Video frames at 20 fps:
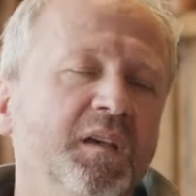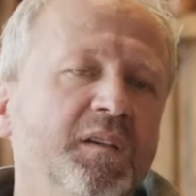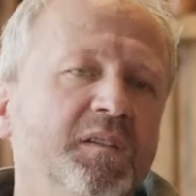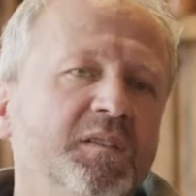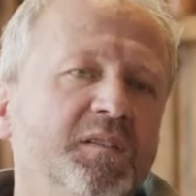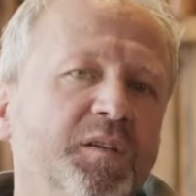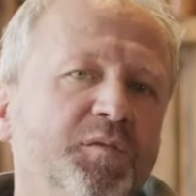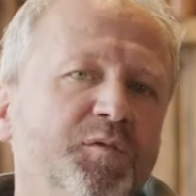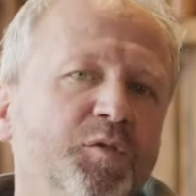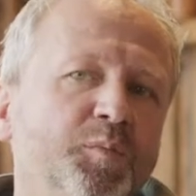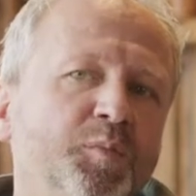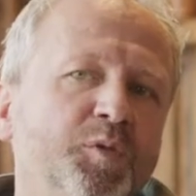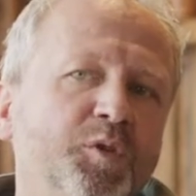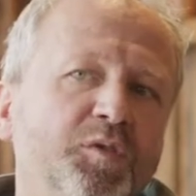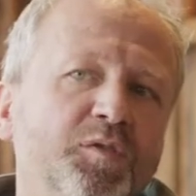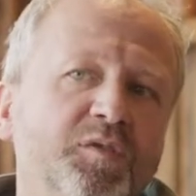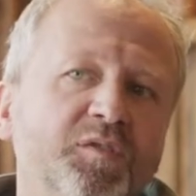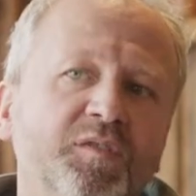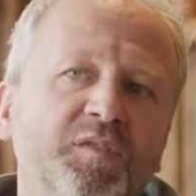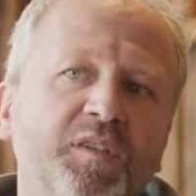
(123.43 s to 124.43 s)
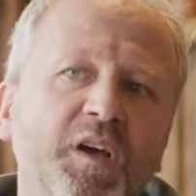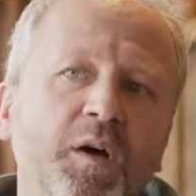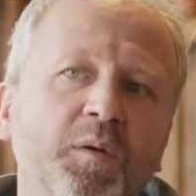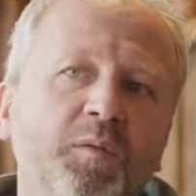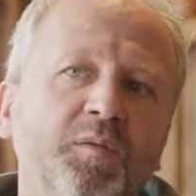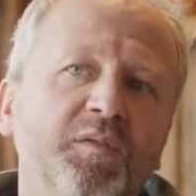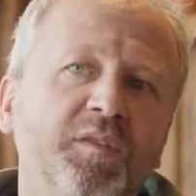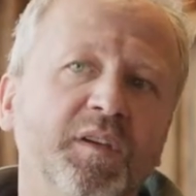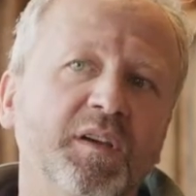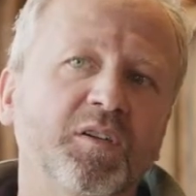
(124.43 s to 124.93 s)
So if you put
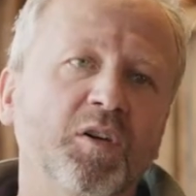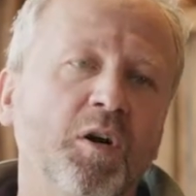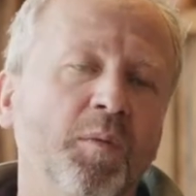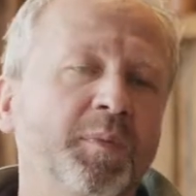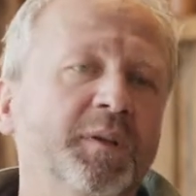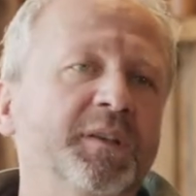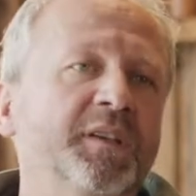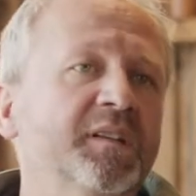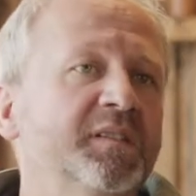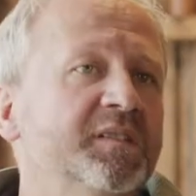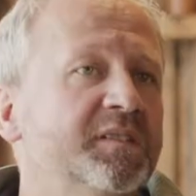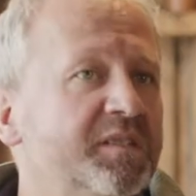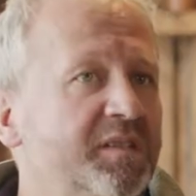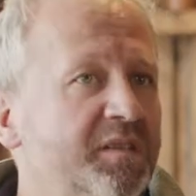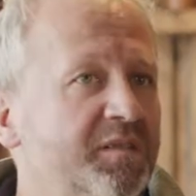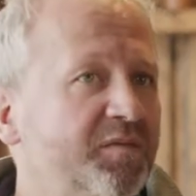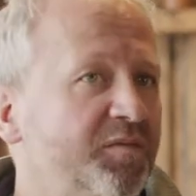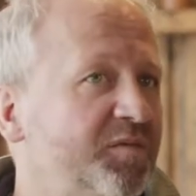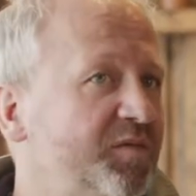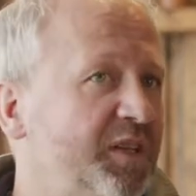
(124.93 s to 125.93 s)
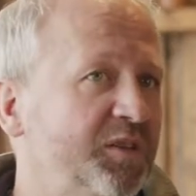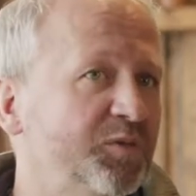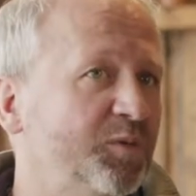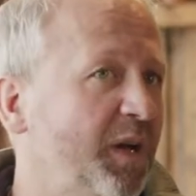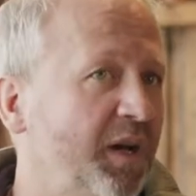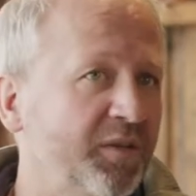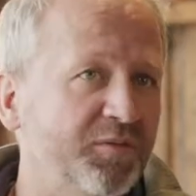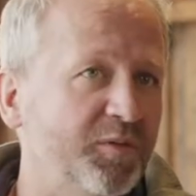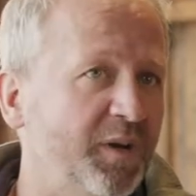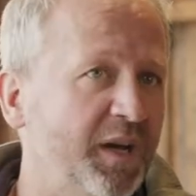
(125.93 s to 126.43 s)
down the competence that you
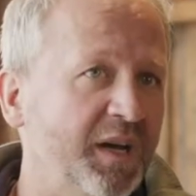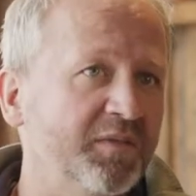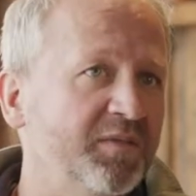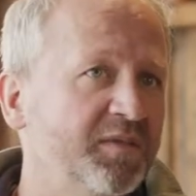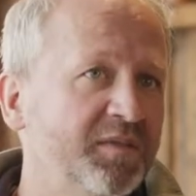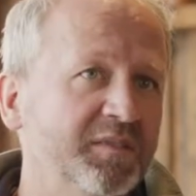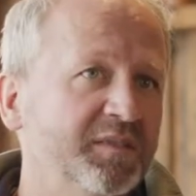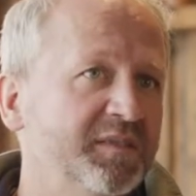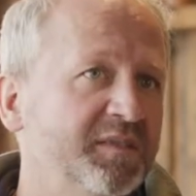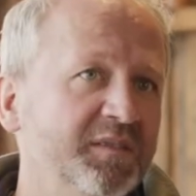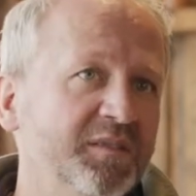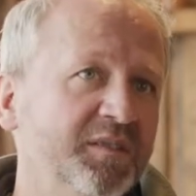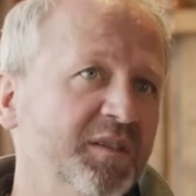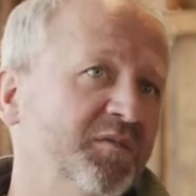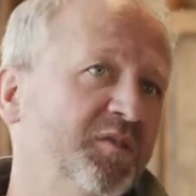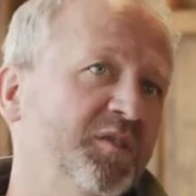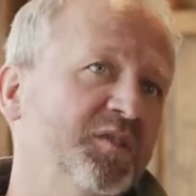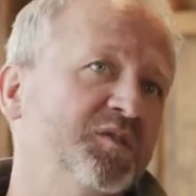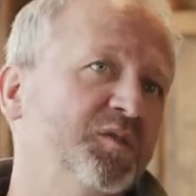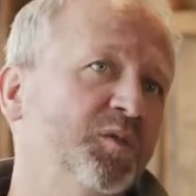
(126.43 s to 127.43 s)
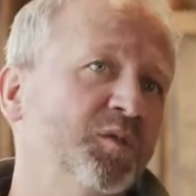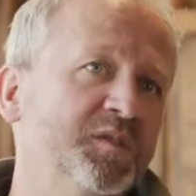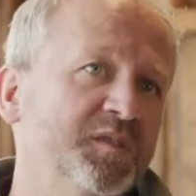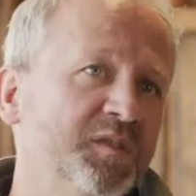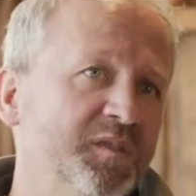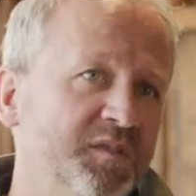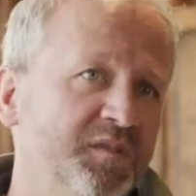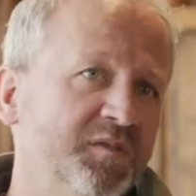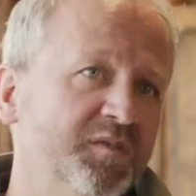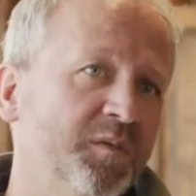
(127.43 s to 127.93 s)
have to have, you have
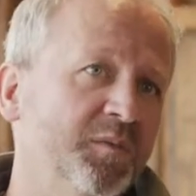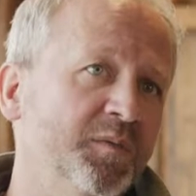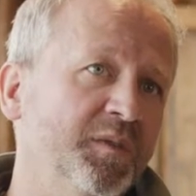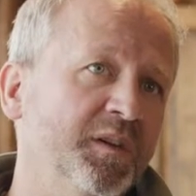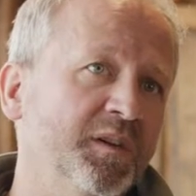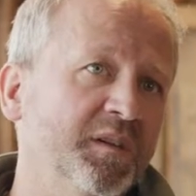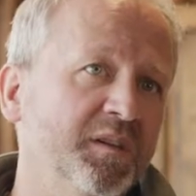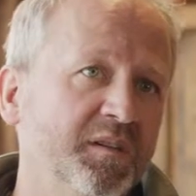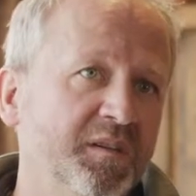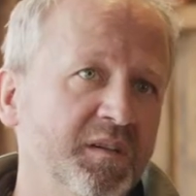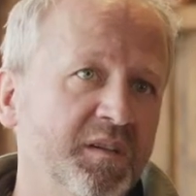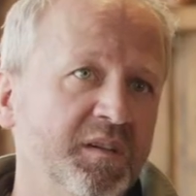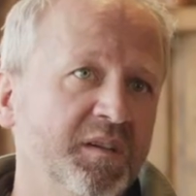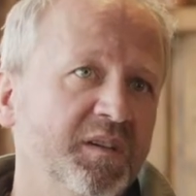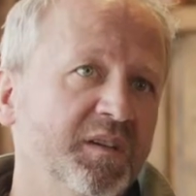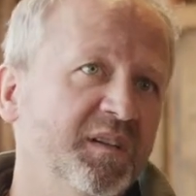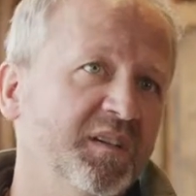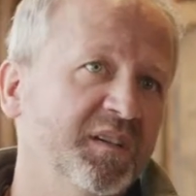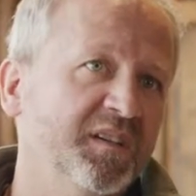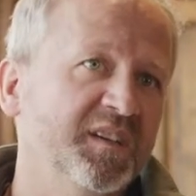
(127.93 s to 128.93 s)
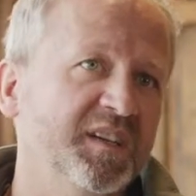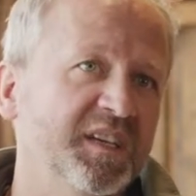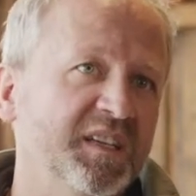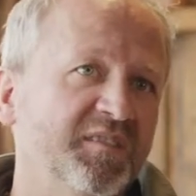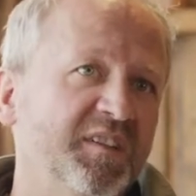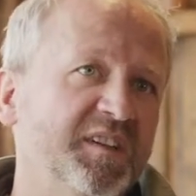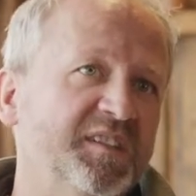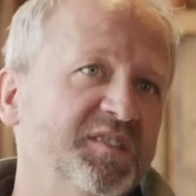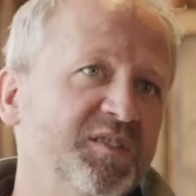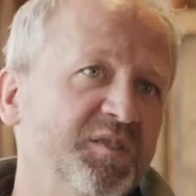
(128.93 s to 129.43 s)
resources from the
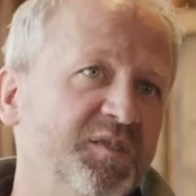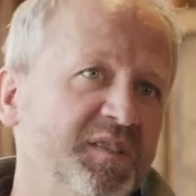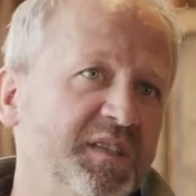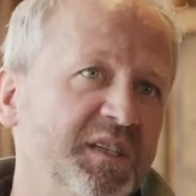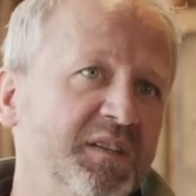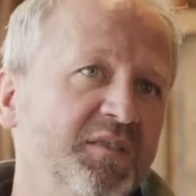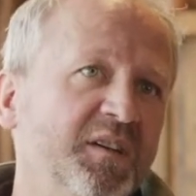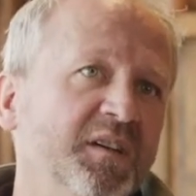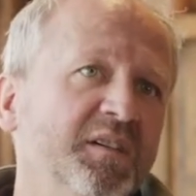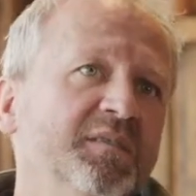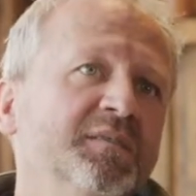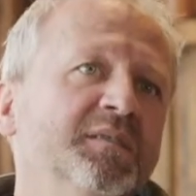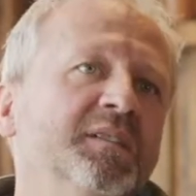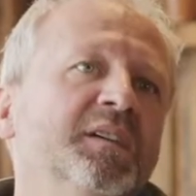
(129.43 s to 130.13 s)
investor Siva,